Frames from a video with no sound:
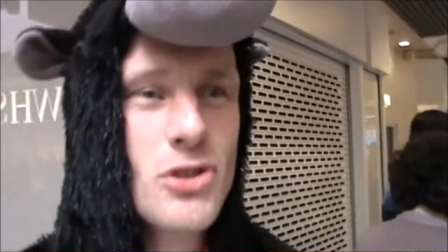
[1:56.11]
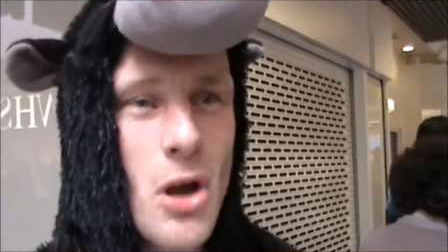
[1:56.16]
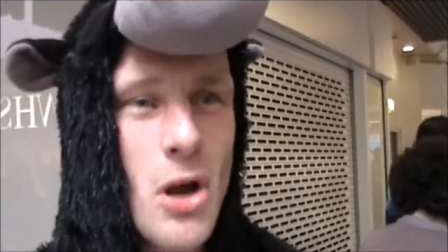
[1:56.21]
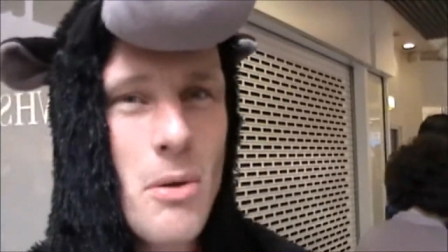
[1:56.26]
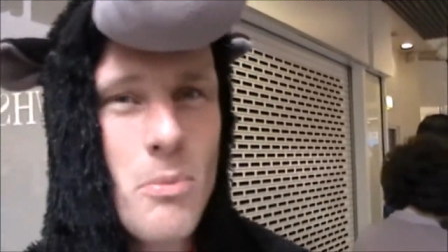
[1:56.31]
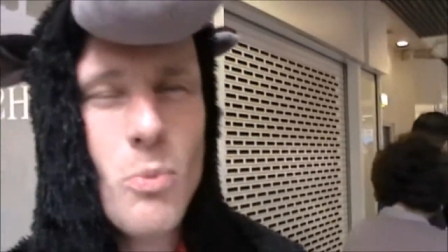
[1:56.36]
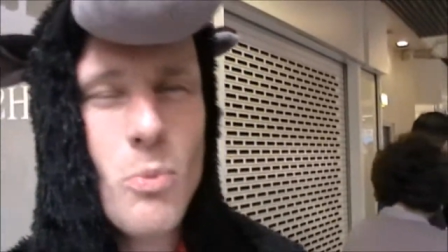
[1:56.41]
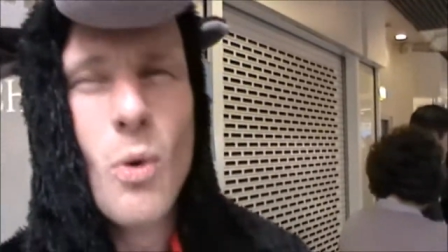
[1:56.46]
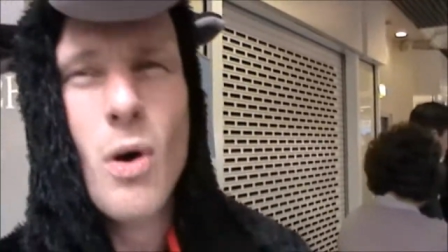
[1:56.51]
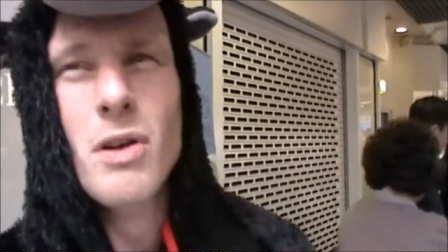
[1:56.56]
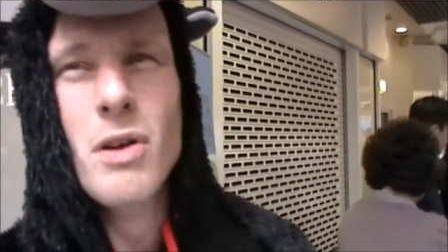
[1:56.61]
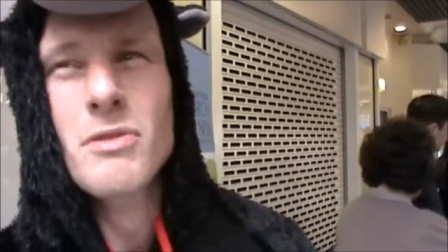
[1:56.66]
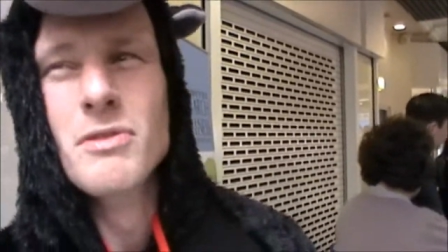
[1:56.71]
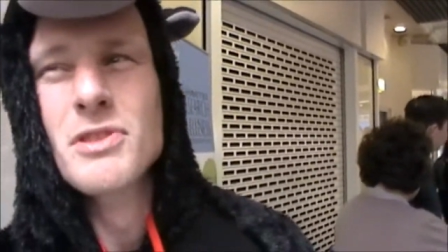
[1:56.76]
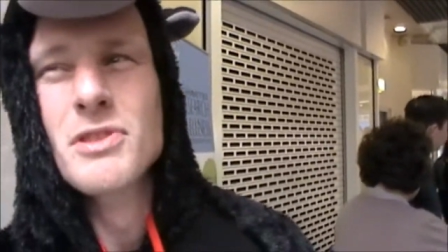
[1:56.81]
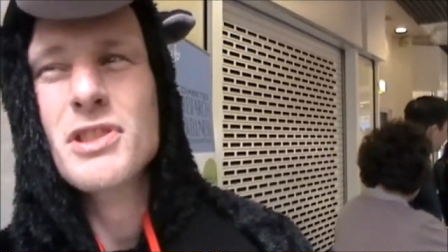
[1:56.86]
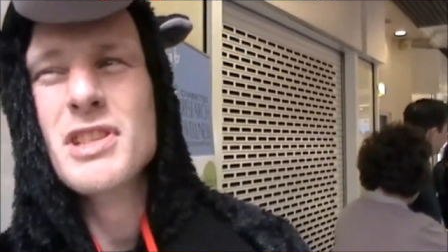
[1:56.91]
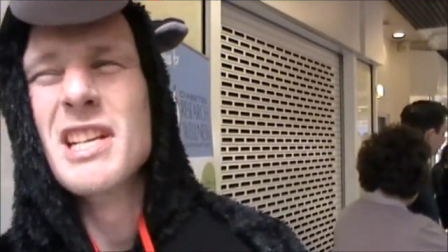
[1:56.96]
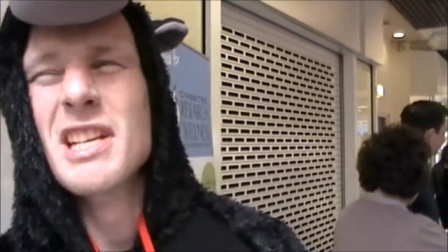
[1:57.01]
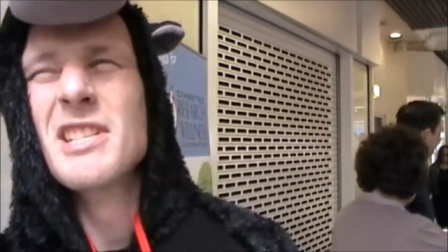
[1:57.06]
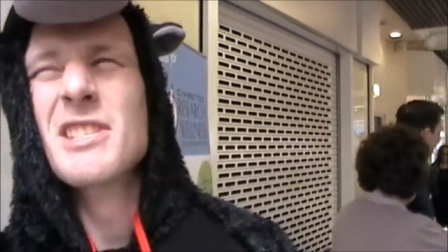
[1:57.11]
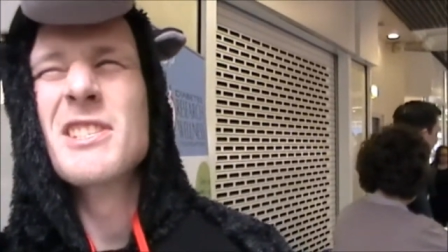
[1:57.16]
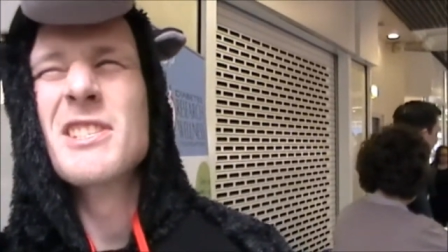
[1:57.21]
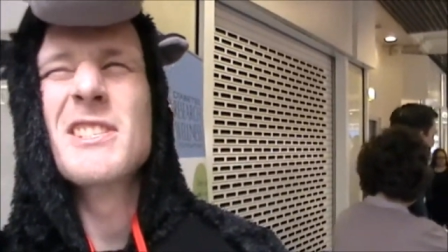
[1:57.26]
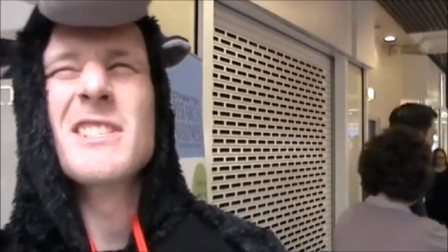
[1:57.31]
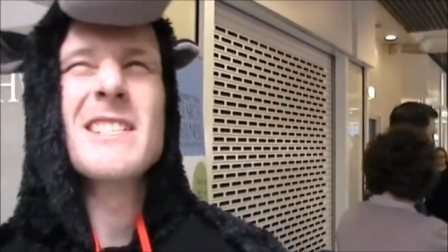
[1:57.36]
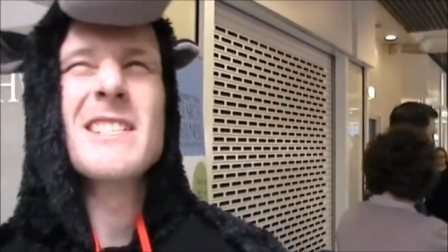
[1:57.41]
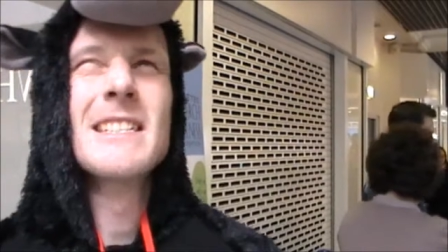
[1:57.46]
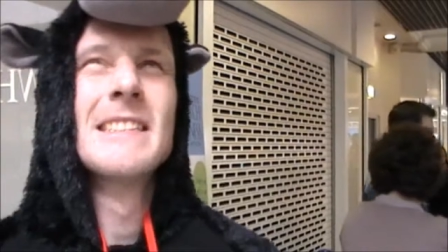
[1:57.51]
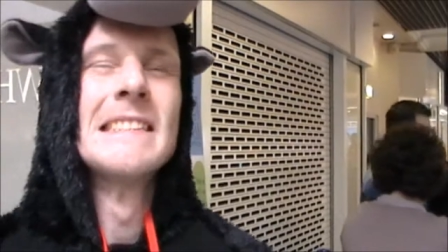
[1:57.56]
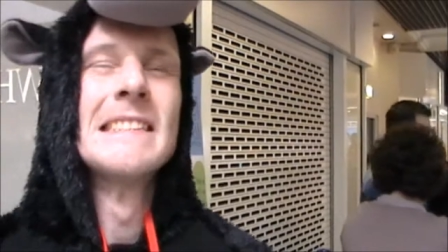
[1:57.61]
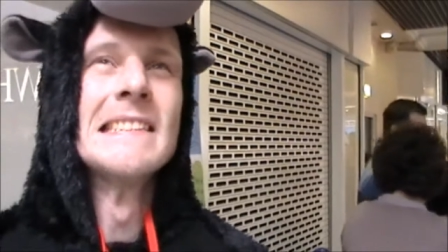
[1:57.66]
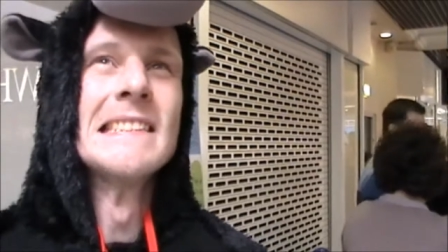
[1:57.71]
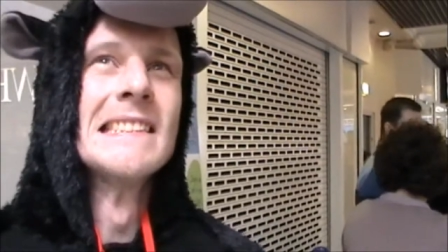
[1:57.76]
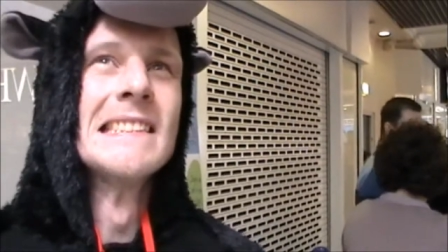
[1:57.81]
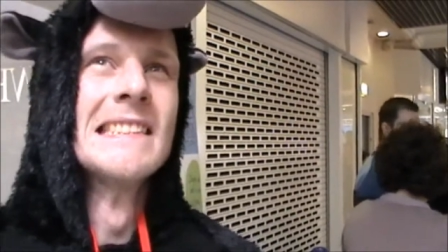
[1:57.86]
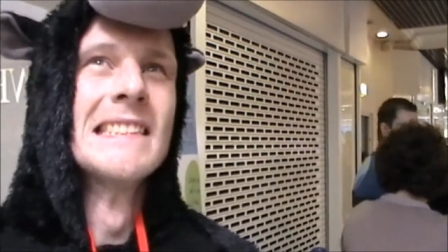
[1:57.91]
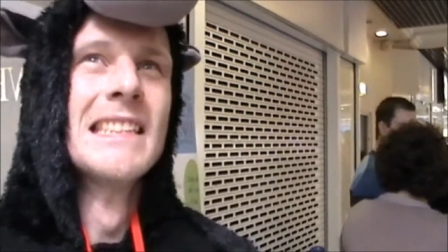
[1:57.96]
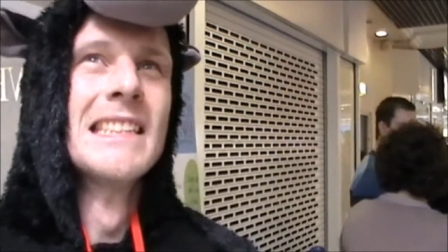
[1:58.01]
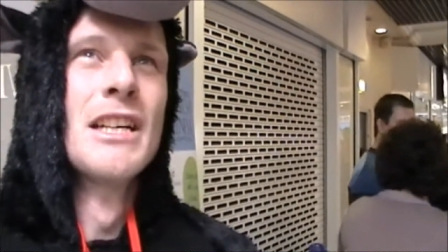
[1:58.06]
type 1 since
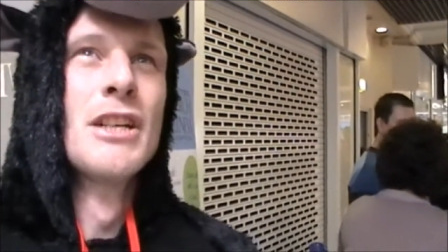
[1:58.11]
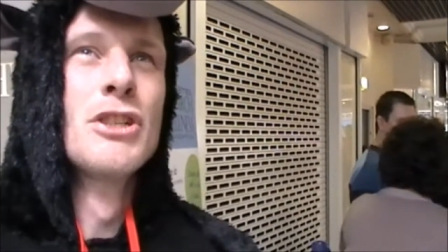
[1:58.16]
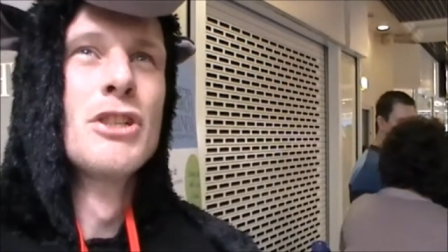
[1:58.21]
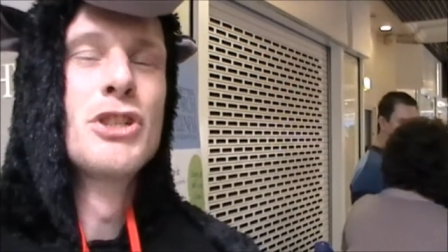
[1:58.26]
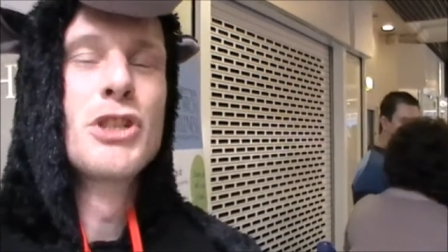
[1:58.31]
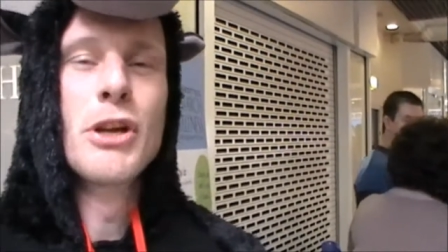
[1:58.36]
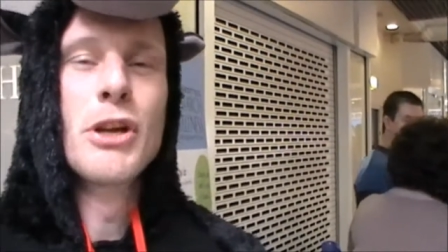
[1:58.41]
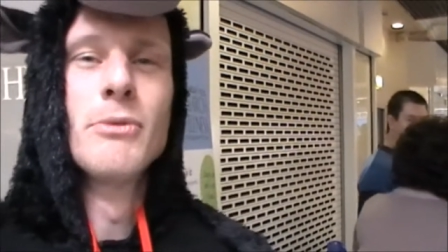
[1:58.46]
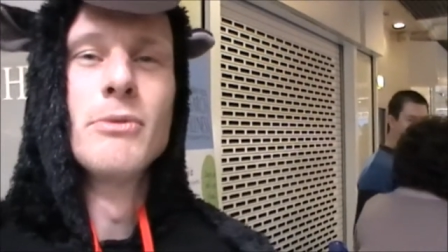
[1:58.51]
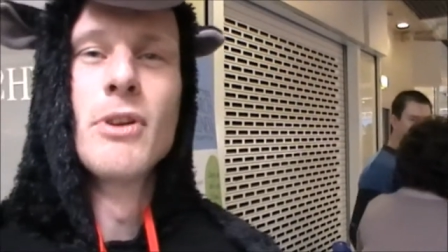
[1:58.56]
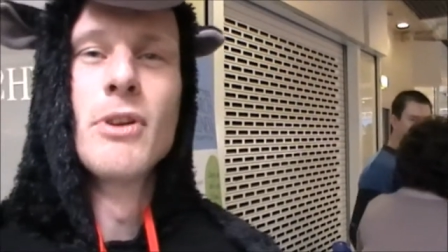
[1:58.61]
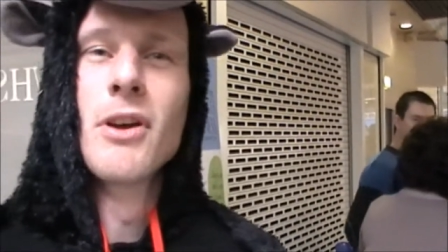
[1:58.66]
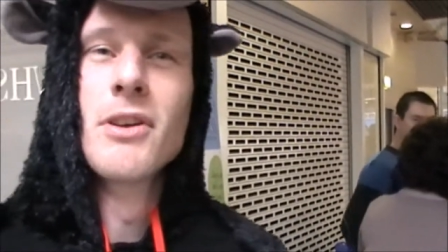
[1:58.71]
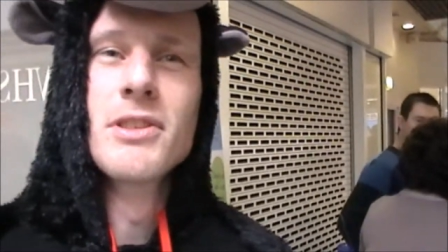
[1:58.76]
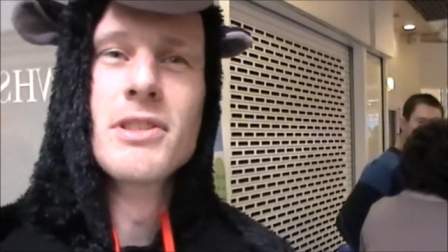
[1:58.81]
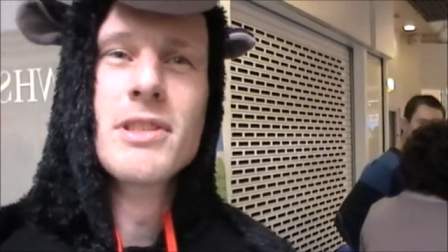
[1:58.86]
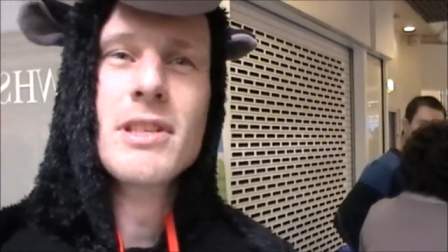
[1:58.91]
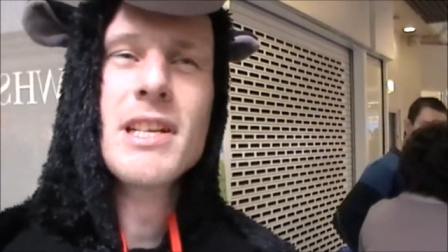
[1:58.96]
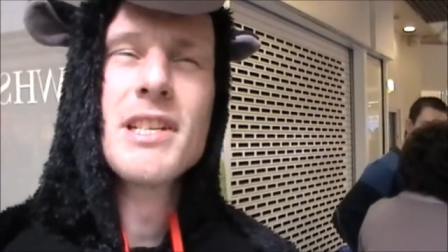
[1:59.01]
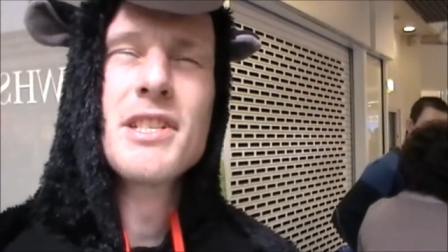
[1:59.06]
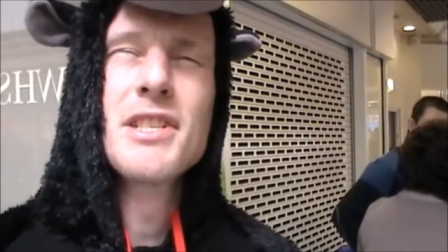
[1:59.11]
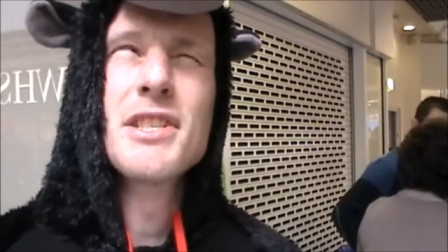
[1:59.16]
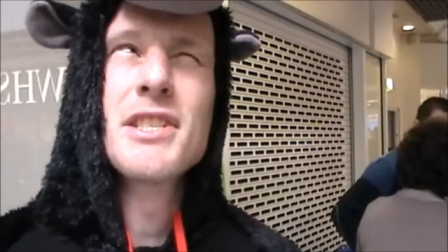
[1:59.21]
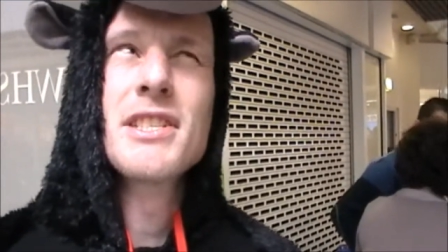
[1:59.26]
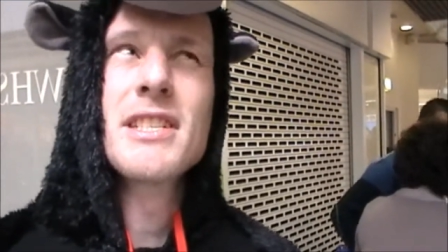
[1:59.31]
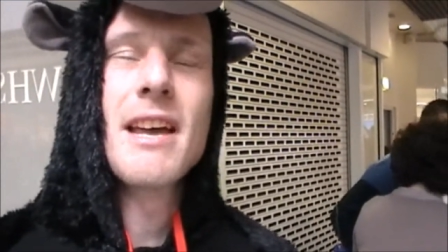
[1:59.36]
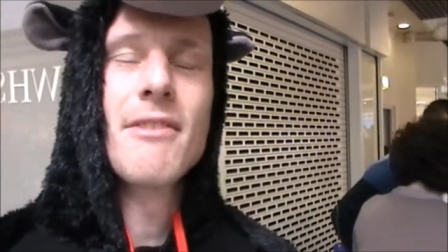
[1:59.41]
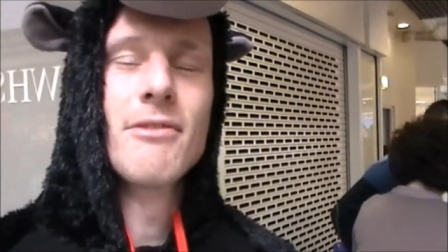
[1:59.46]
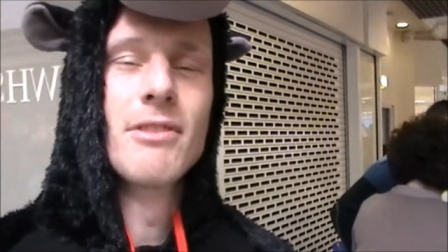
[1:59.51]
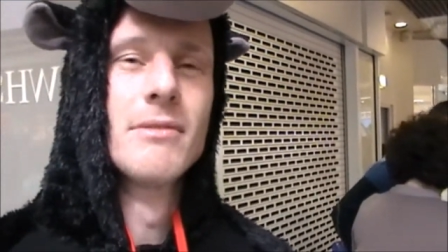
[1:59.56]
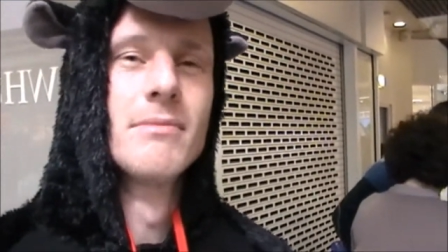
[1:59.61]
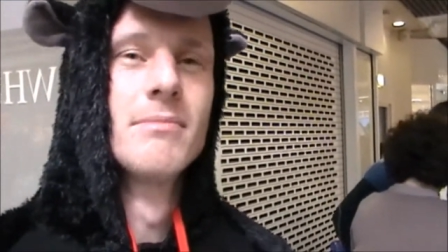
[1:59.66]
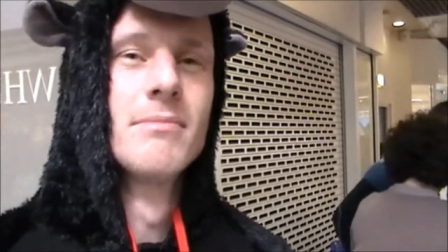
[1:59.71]
June 97.